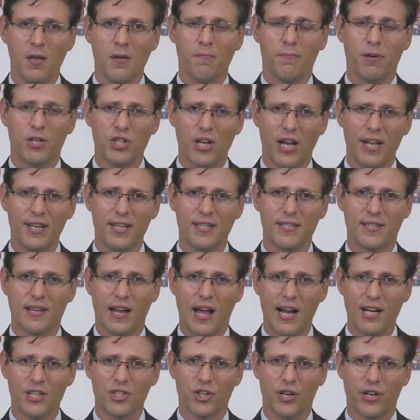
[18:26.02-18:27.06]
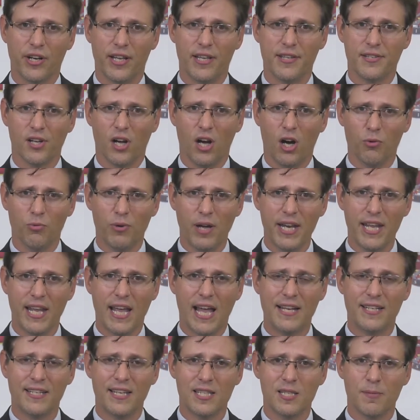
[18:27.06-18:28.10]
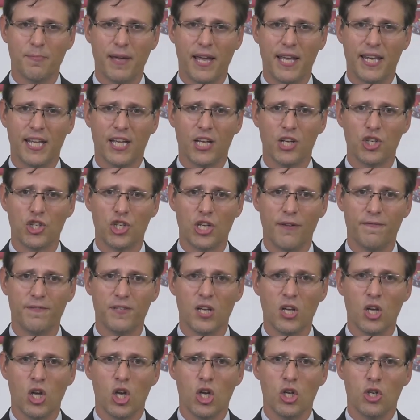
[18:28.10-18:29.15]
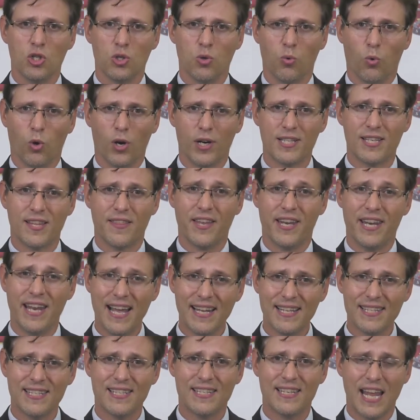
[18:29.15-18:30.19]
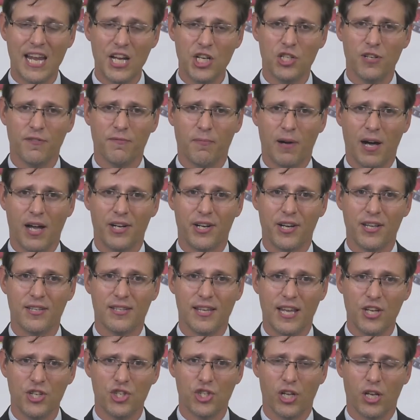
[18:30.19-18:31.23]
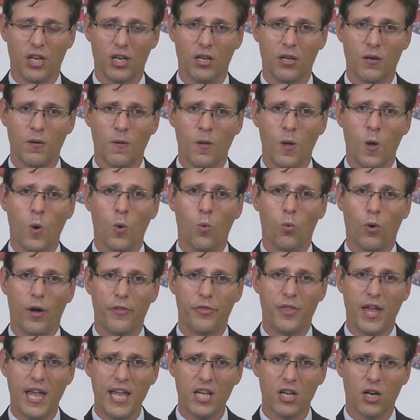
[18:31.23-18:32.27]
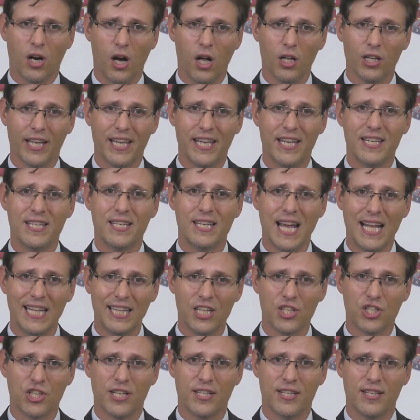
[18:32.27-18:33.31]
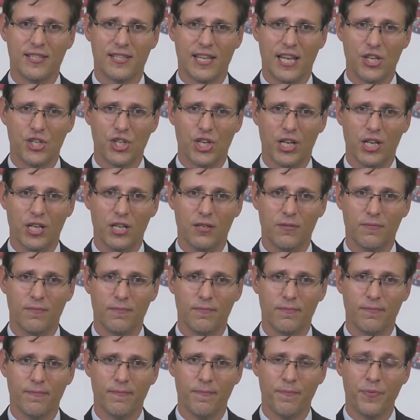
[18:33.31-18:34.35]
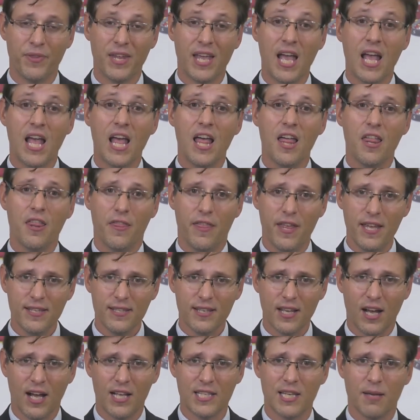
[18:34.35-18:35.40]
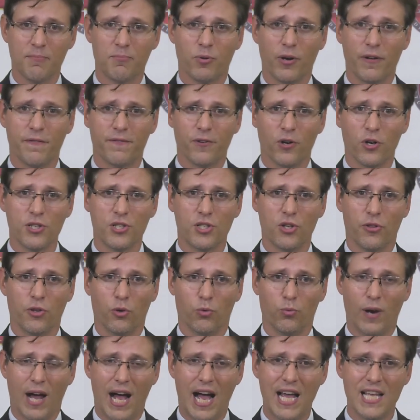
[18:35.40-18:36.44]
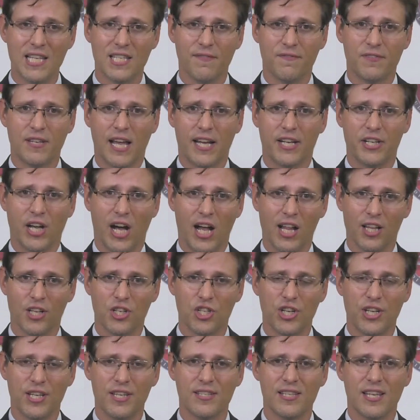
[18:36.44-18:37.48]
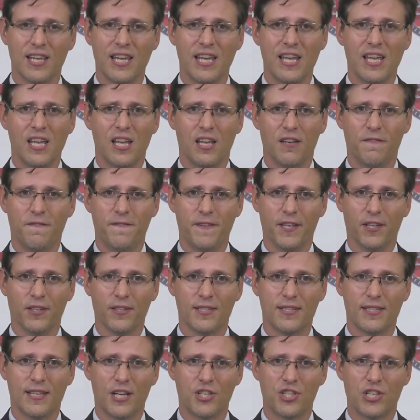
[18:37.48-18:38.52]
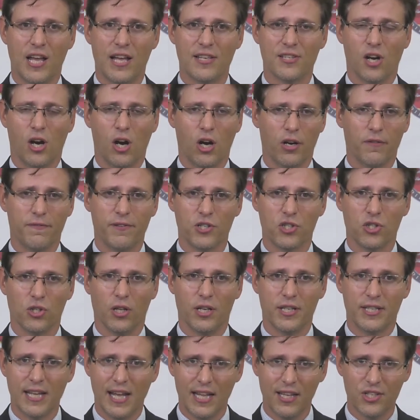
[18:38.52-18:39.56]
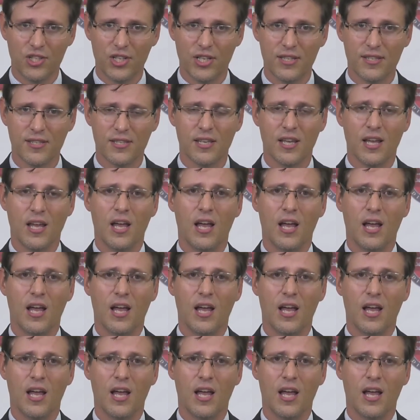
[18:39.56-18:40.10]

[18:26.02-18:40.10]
but Chinese doctrine is already anticipating a shift towards the next stage of modernization, what they call intelligentization. This concept refers to the rise of technologies in fields such as artificial intelligence,